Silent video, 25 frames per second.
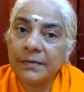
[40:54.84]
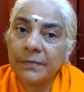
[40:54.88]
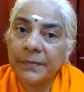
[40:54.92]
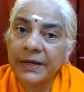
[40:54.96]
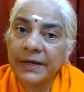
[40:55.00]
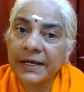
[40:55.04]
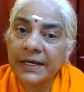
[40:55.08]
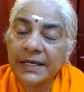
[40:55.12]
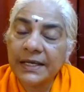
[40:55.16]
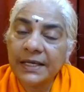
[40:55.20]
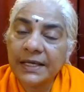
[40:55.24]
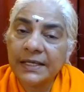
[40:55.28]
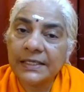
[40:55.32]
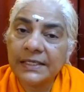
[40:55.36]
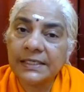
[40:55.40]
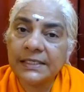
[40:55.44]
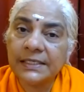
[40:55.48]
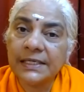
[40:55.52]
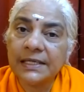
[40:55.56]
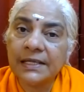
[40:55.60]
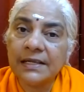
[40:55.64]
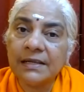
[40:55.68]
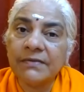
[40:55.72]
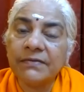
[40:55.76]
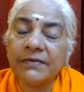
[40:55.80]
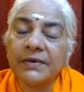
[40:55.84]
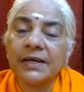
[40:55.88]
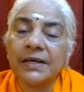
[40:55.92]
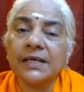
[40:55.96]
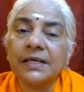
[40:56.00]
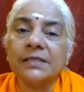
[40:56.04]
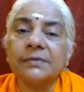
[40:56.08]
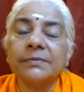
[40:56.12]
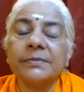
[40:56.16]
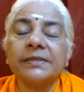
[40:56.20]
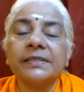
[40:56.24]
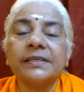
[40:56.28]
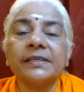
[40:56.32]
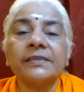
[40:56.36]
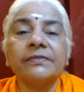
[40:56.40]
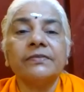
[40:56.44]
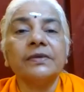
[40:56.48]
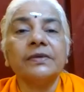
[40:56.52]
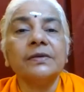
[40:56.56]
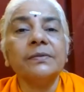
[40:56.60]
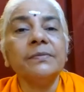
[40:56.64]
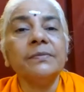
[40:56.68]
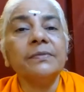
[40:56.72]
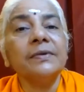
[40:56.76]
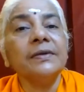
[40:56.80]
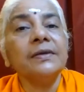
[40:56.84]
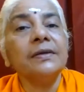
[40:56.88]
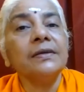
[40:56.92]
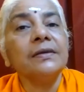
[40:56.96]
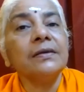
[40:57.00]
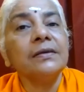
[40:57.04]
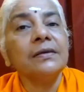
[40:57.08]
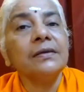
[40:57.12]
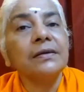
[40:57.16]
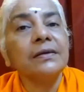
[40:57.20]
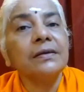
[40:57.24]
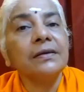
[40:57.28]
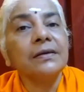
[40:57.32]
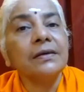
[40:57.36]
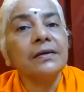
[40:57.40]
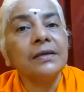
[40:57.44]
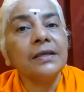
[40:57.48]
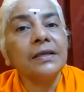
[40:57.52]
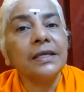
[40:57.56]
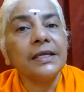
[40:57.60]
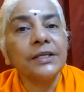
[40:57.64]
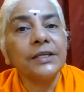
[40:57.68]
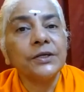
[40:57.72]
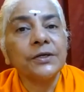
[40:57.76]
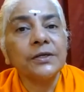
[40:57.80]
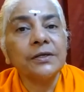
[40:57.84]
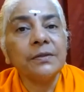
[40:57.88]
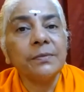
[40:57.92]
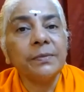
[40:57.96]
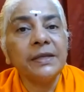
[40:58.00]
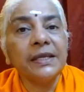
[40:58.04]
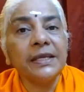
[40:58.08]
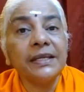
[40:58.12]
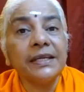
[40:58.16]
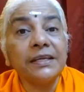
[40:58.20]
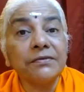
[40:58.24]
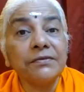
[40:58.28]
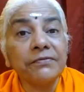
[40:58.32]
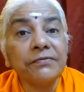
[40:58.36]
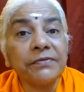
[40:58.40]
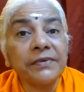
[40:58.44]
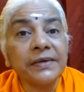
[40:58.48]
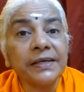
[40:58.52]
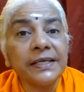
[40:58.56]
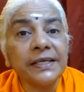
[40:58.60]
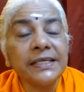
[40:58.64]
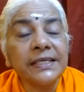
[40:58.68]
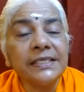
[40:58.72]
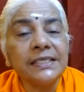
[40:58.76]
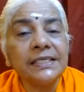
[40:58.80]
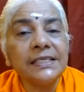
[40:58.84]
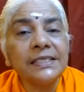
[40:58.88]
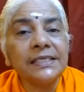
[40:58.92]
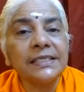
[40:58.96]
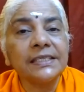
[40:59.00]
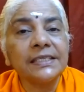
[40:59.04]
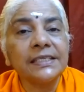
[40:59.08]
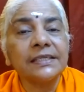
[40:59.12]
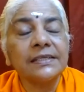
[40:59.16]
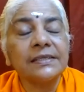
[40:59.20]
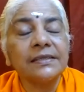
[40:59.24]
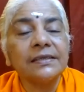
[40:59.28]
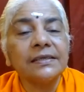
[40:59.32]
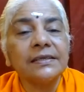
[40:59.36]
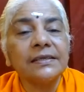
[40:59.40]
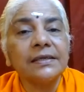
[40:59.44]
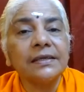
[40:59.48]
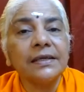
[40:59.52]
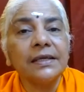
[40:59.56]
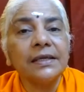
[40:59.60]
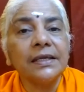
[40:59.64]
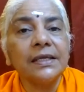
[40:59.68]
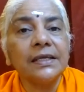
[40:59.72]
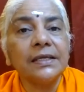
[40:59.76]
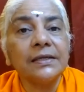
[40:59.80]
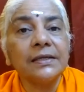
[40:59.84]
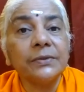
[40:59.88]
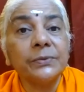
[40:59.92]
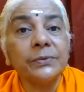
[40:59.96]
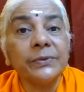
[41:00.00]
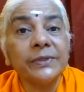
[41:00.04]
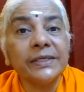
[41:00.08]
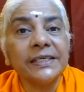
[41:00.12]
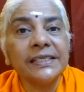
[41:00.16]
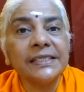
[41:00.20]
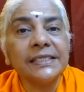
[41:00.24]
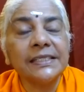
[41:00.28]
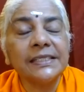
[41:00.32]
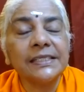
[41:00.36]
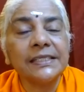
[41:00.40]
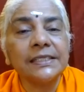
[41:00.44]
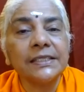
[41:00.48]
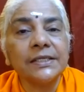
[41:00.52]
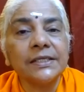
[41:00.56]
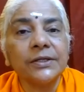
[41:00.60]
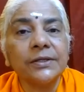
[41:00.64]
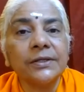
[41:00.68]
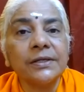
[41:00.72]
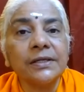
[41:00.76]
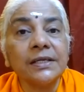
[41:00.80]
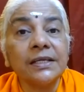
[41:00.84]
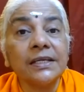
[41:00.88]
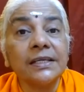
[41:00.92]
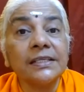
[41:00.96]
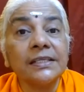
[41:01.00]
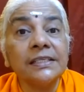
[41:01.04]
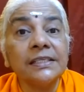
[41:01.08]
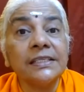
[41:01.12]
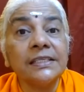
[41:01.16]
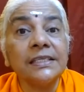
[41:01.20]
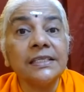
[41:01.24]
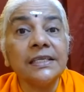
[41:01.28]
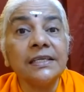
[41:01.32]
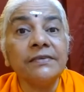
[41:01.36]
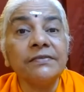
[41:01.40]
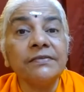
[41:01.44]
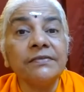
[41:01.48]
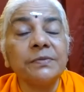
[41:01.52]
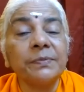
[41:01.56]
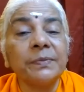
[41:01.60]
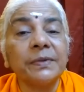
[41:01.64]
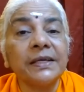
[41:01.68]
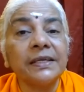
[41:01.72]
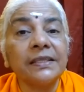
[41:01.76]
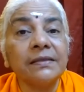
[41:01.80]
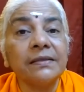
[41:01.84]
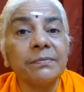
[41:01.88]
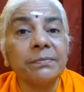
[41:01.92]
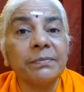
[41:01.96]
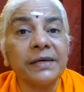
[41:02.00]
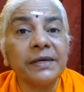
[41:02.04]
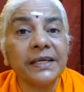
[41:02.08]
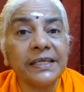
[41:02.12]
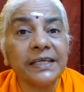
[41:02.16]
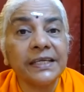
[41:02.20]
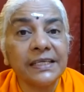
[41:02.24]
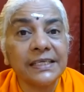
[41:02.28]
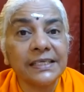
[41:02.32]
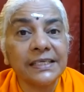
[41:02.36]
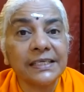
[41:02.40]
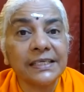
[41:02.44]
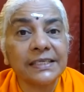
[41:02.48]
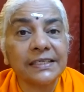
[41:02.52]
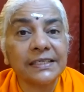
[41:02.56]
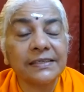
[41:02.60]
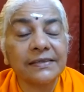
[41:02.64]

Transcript: By itself, Atma Tattva cannot be defined in words or conceived by the mind.